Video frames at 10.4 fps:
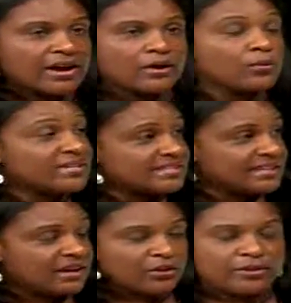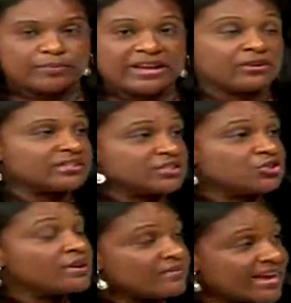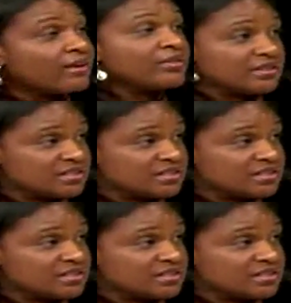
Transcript: I always tell the parents that you have a healthy